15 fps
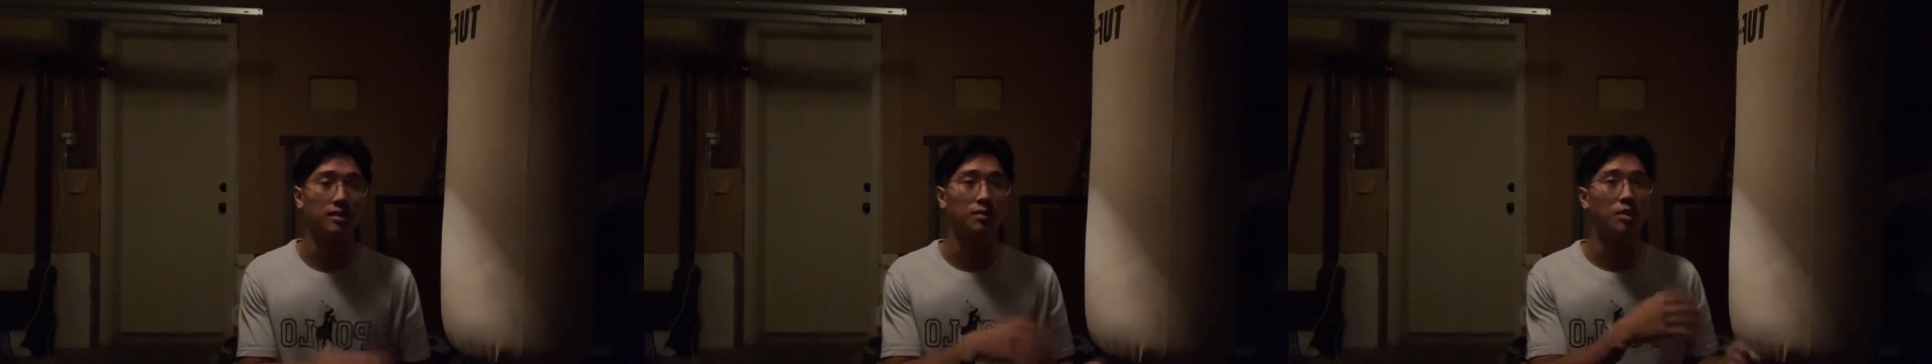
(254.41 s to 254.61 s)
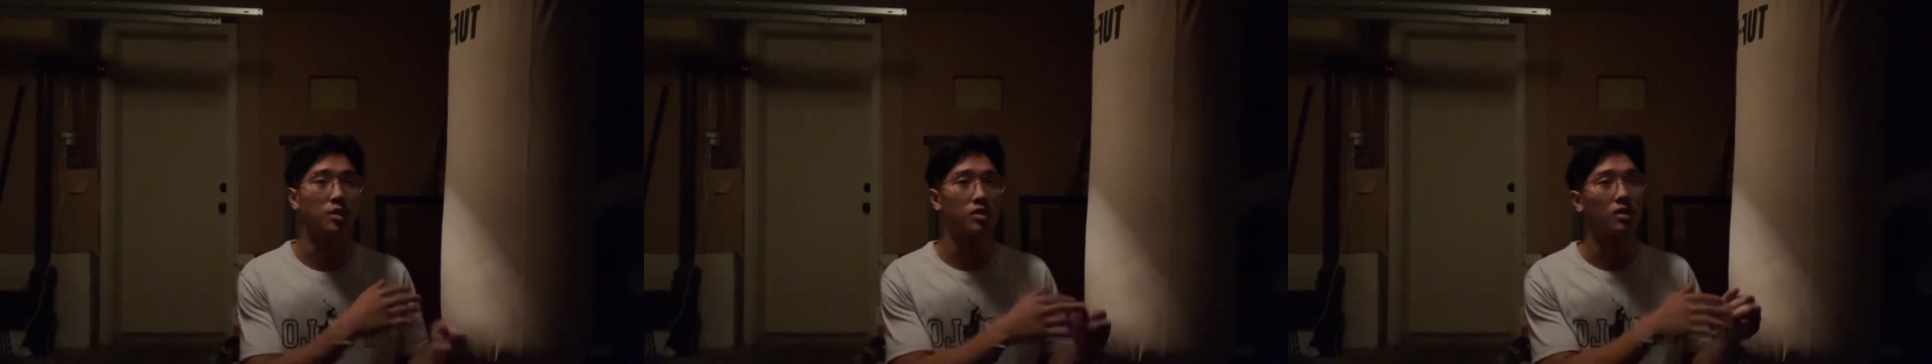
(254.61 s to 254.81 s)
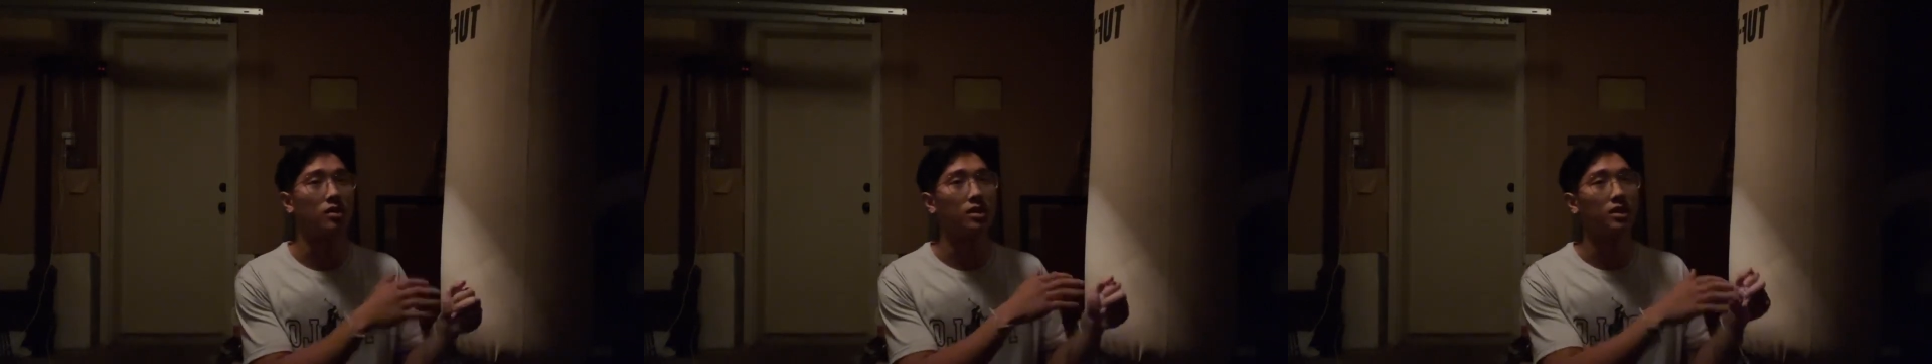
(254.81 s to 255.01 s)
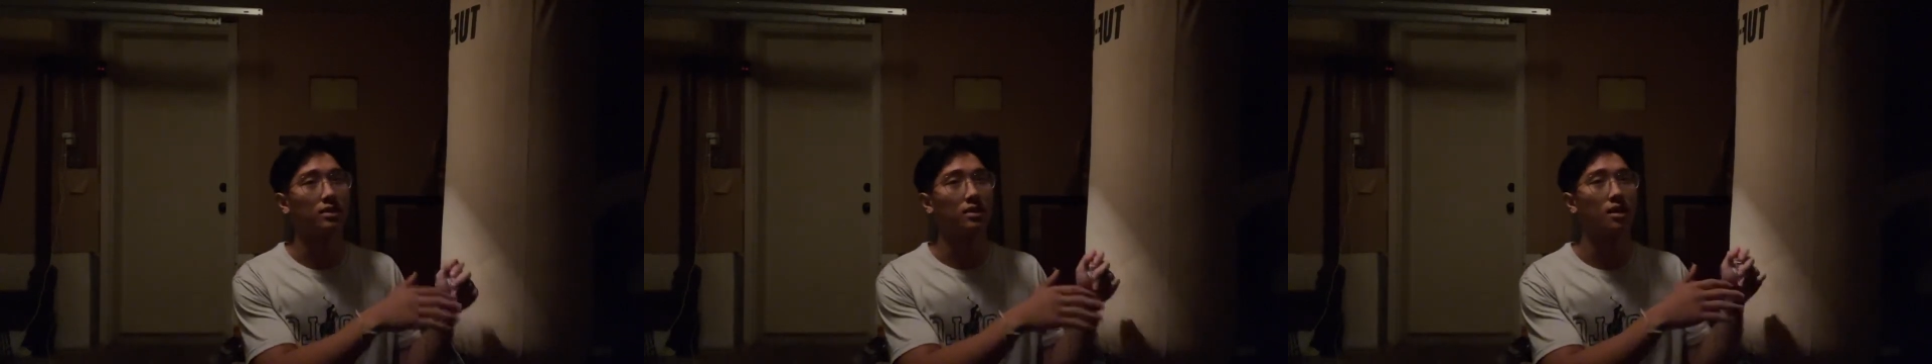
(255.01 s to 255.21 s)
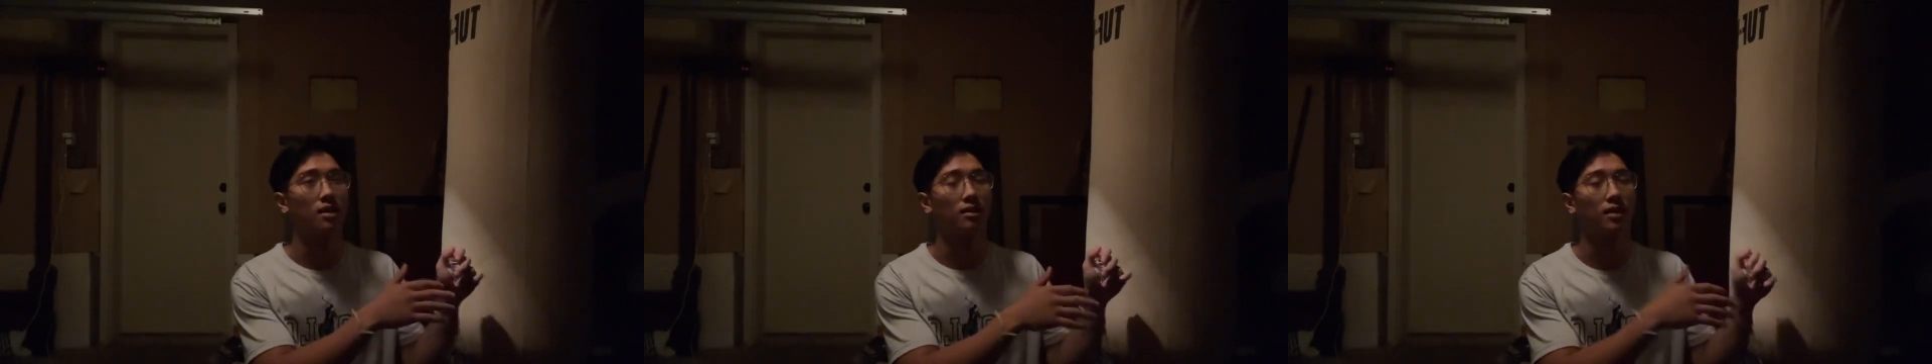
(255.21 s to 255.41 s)
martial art
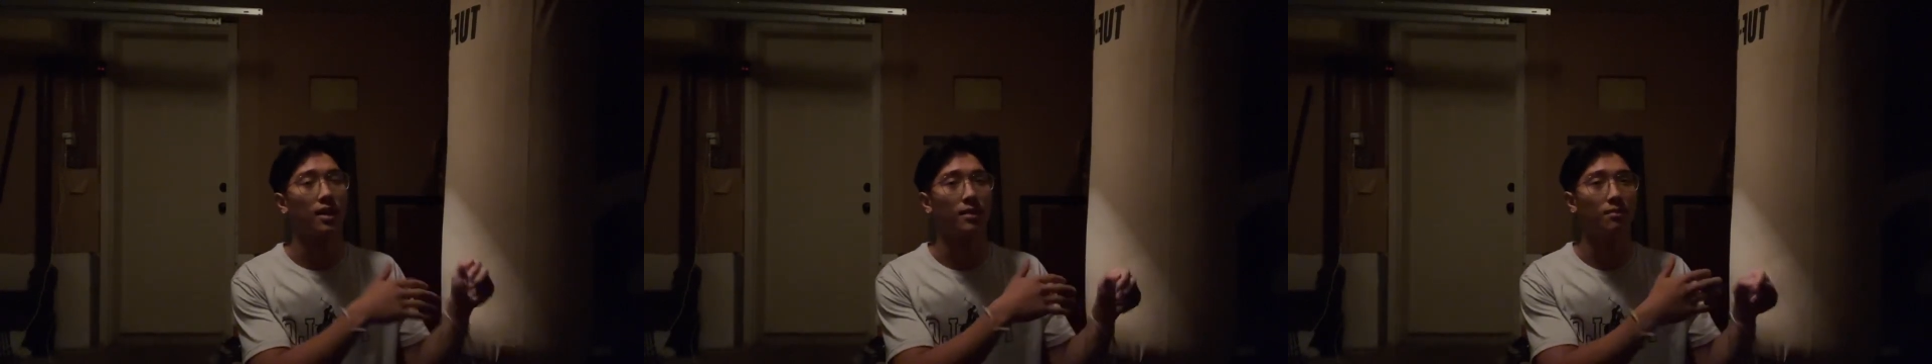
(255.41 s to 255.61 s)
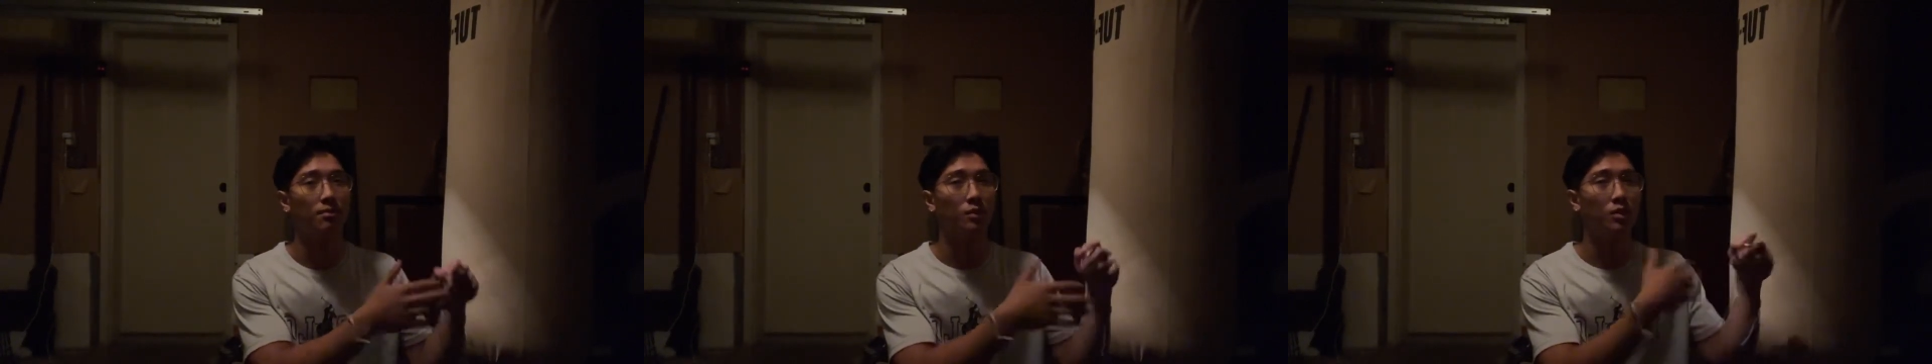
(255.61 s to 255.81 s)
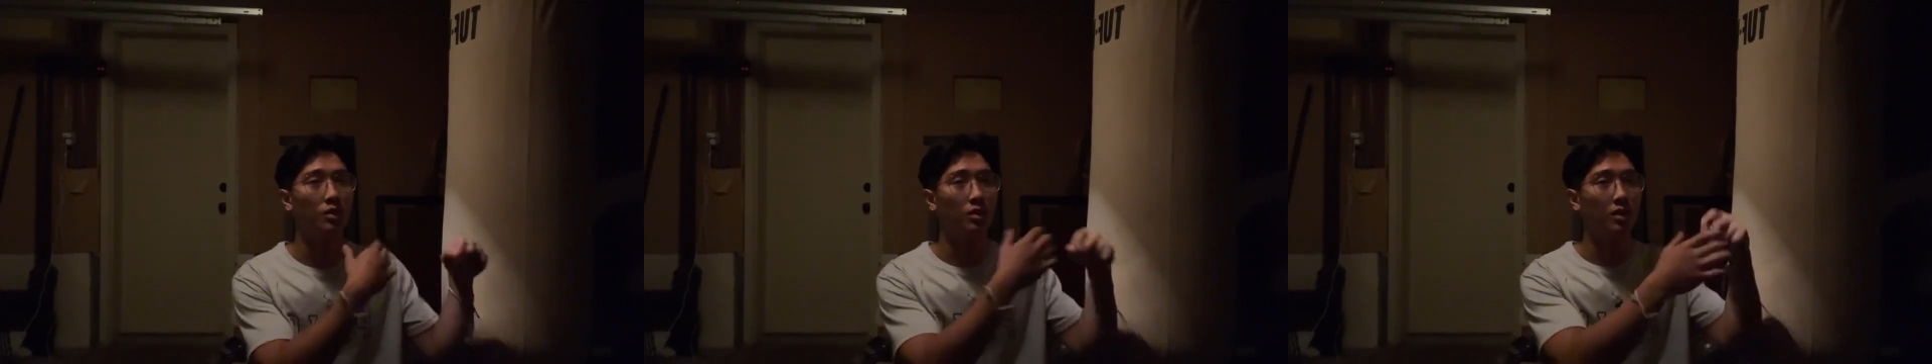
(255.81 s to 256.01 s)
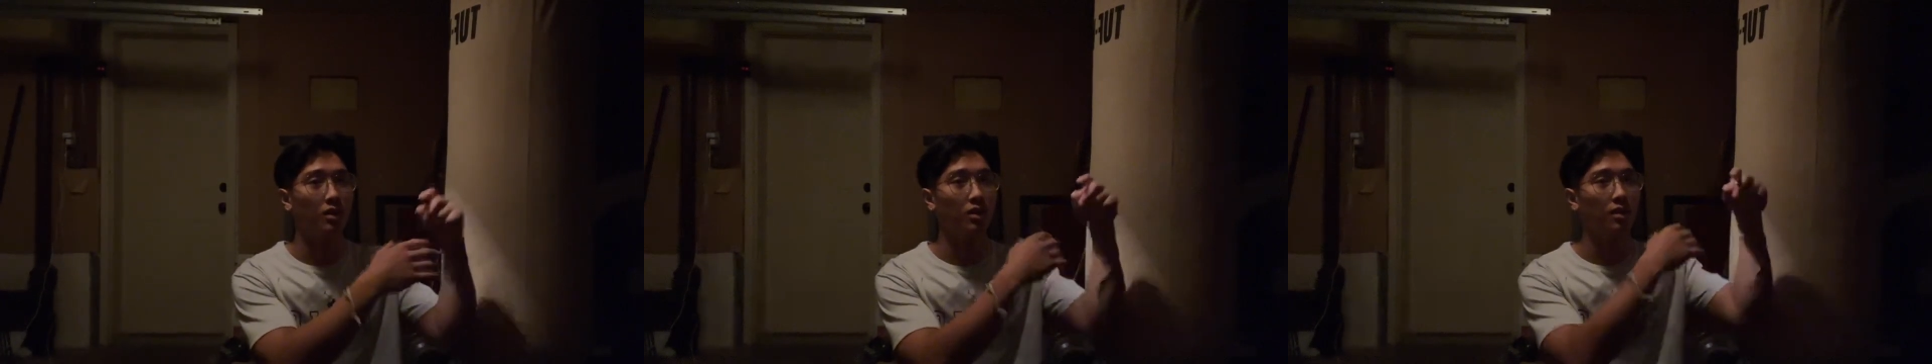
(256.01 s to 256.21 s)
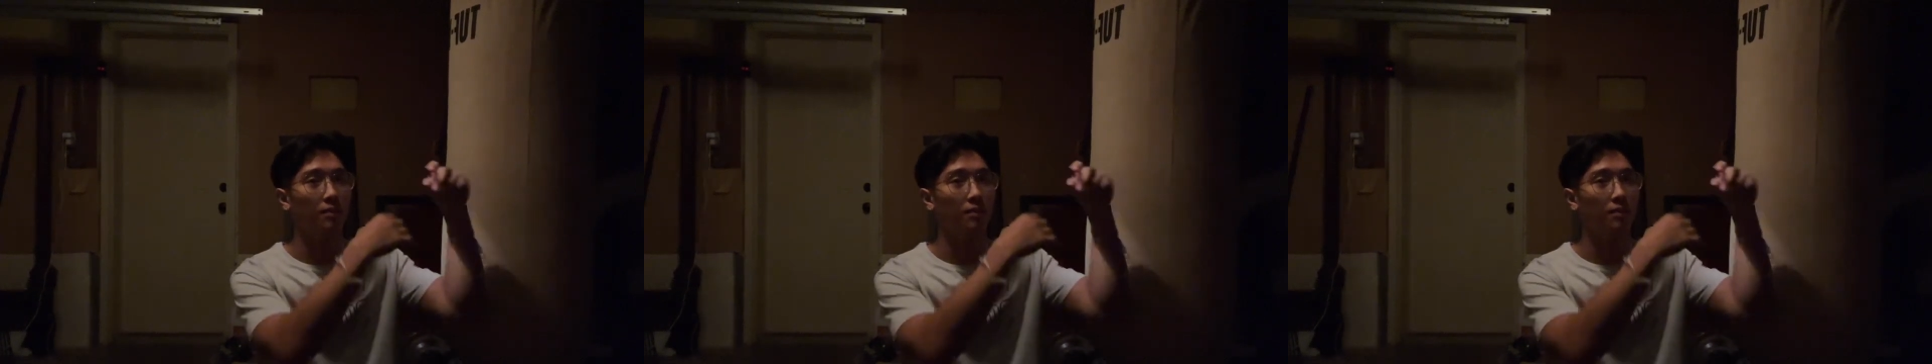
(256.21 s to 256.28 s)
TikTok like more